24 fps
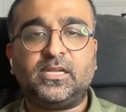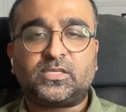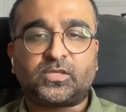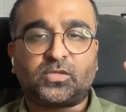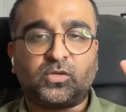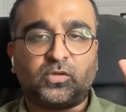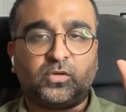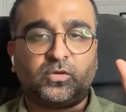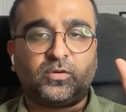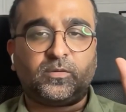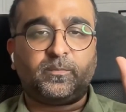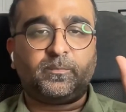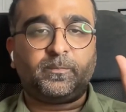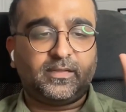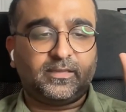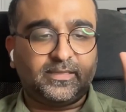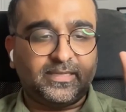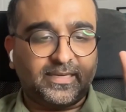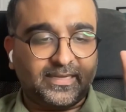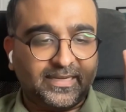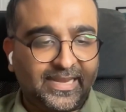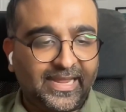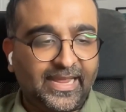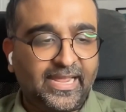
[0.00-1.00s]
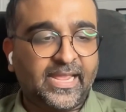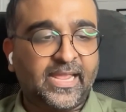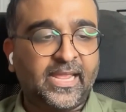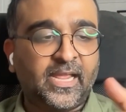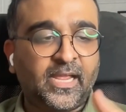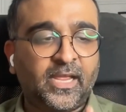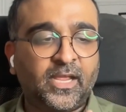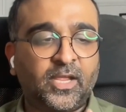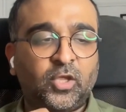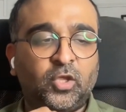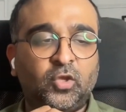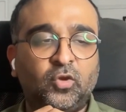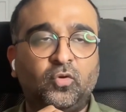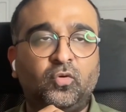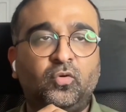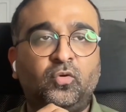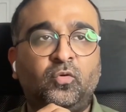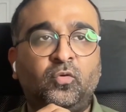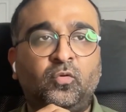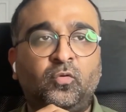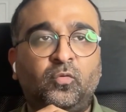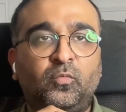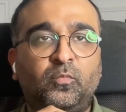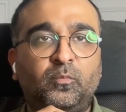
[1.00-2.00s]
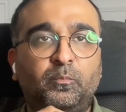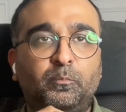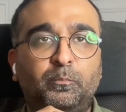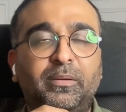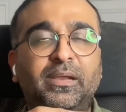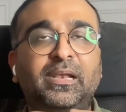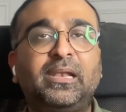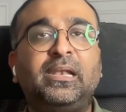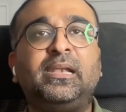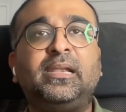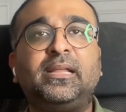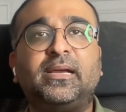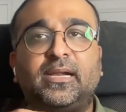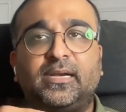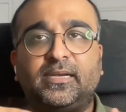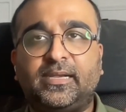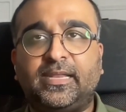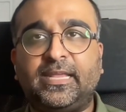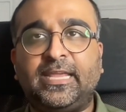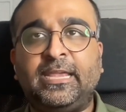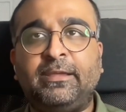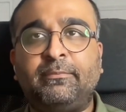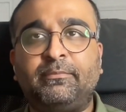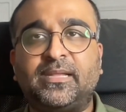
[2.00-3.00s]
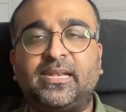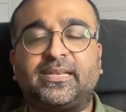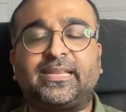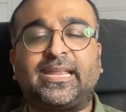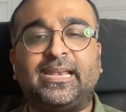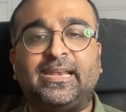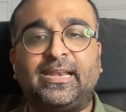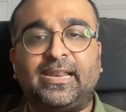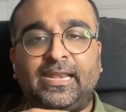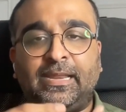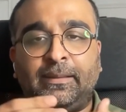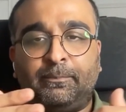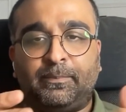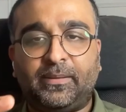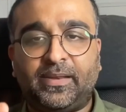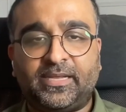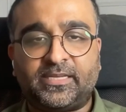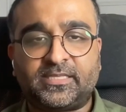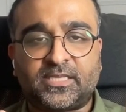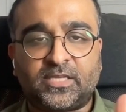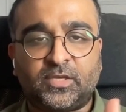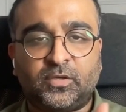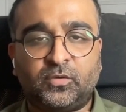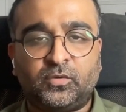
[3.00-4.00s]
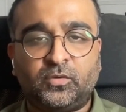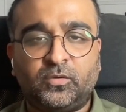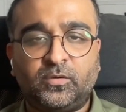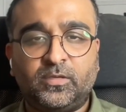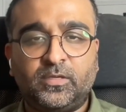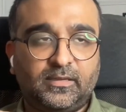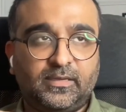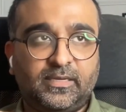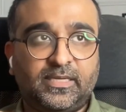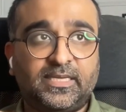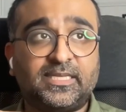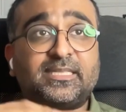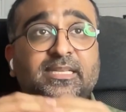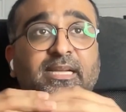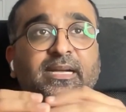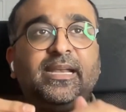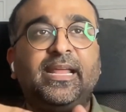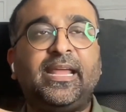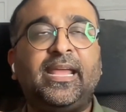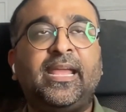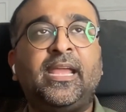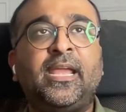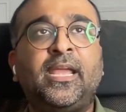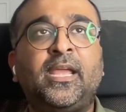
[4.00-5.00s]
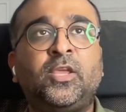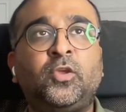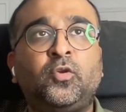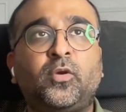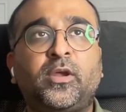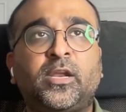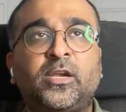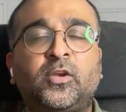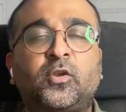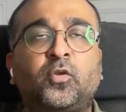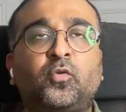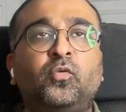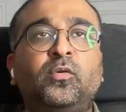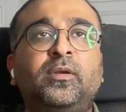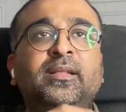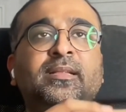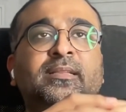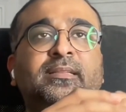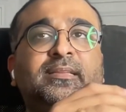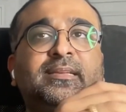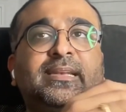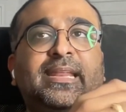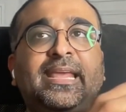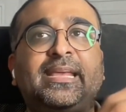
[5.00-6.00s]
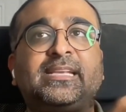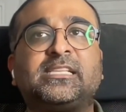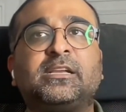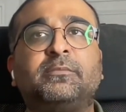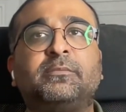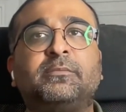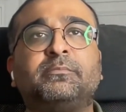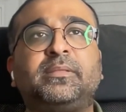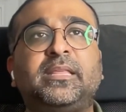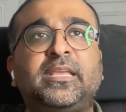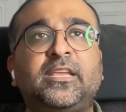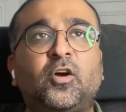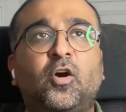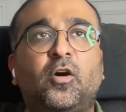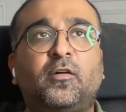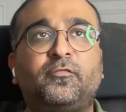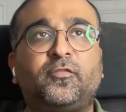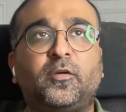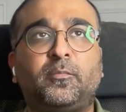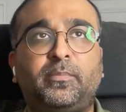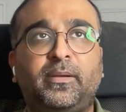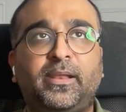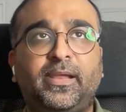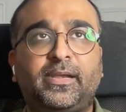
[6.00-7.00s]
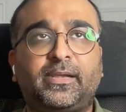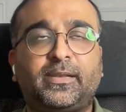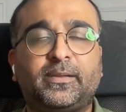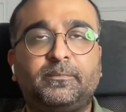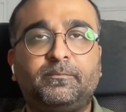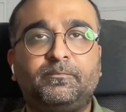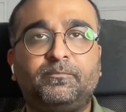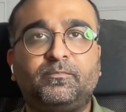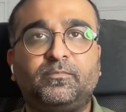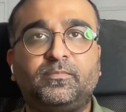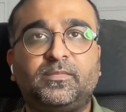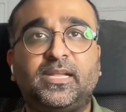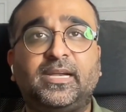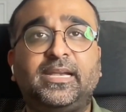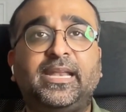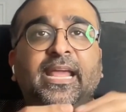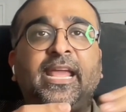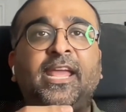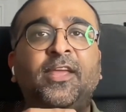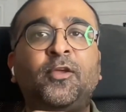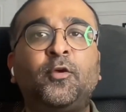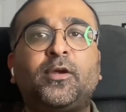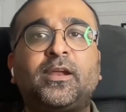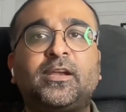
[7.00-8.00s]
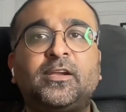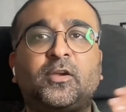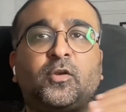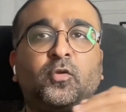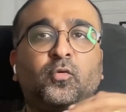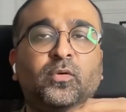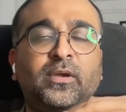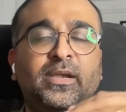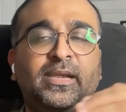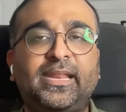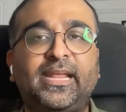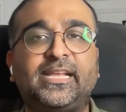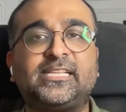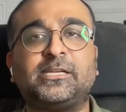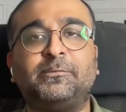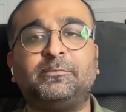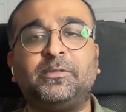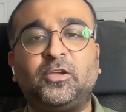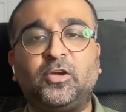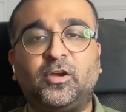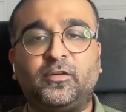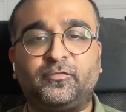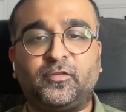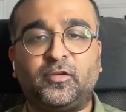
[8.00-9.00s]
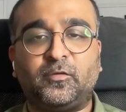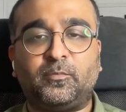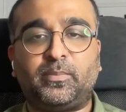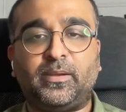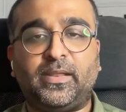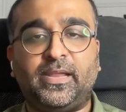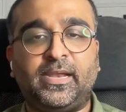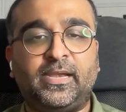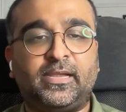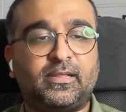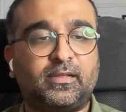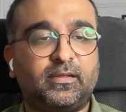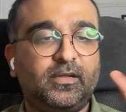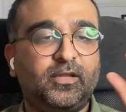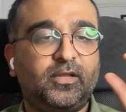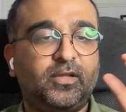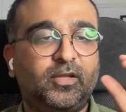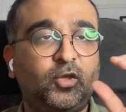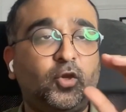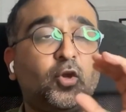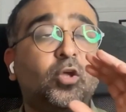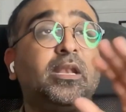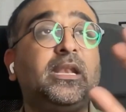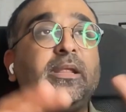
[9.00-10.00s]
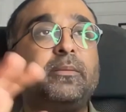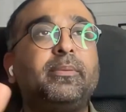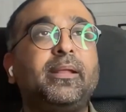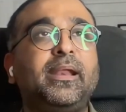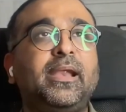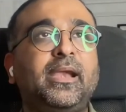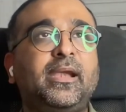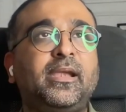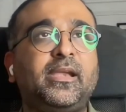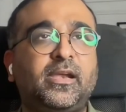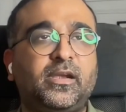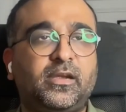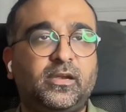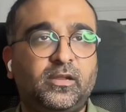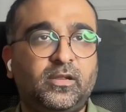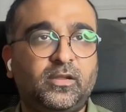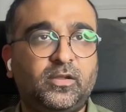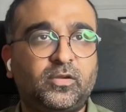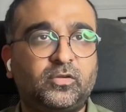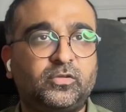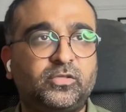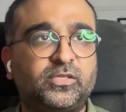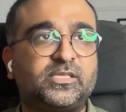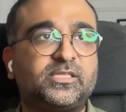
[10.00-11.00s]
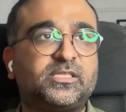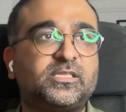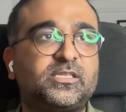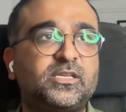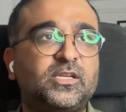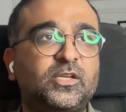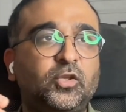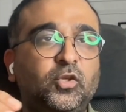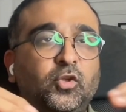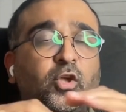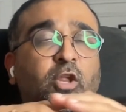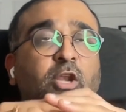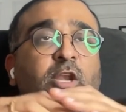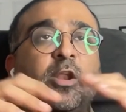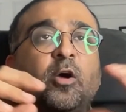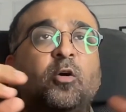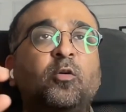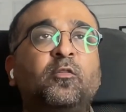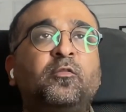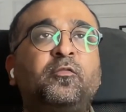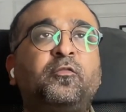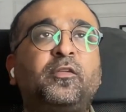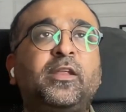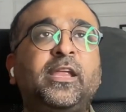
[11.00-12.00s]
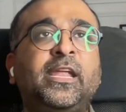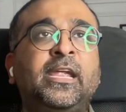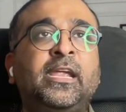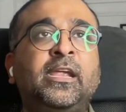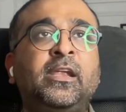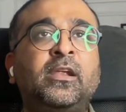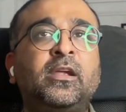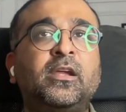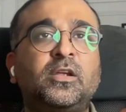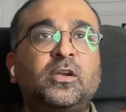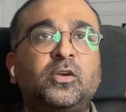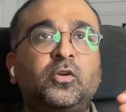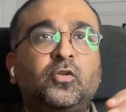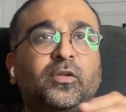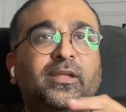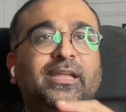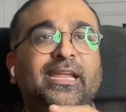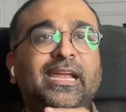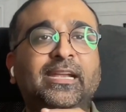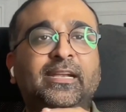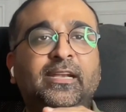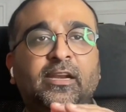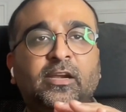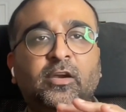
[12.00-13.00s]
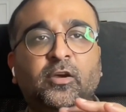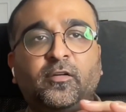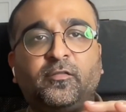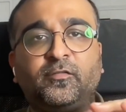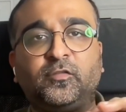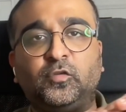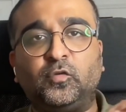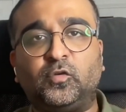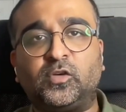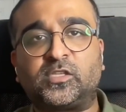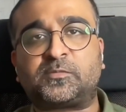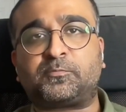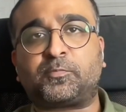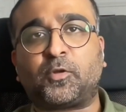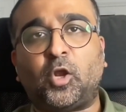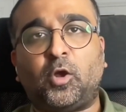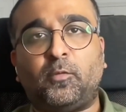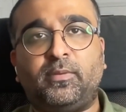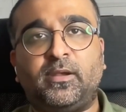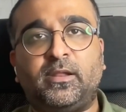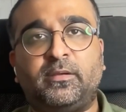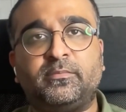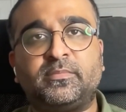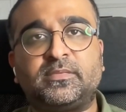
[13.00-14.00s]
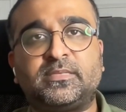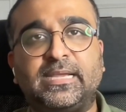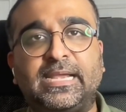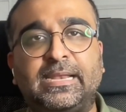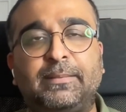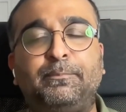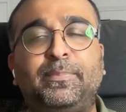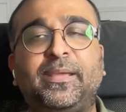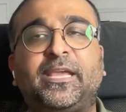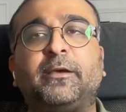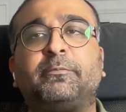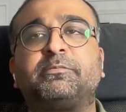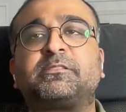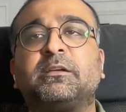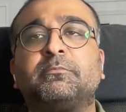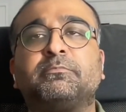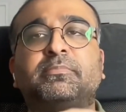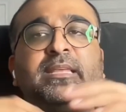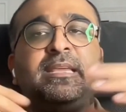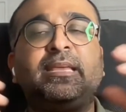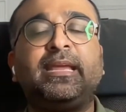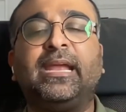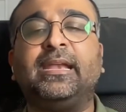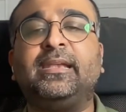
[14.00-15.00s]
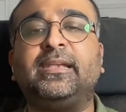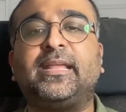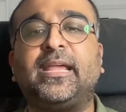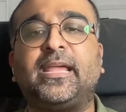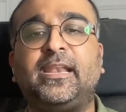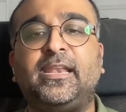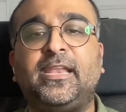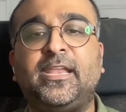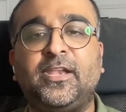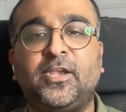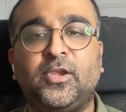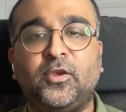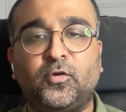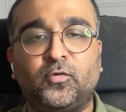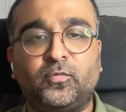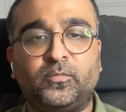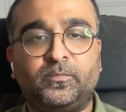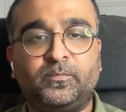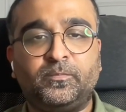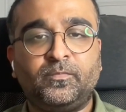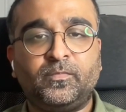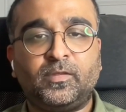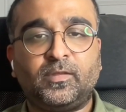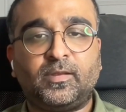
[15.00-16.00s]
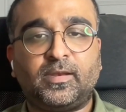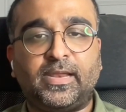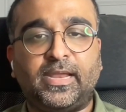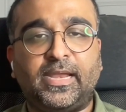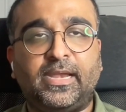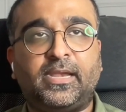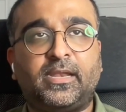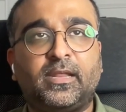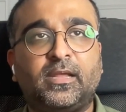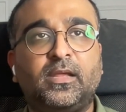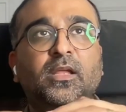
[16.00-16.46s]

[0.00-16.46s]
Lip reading: So the day you build a team that can replace you is the day you can truly take something off your plate. The day you can truly take something off your plate, you're liberated, because you're now free to get rid of those problems and pick up something entirely new, right?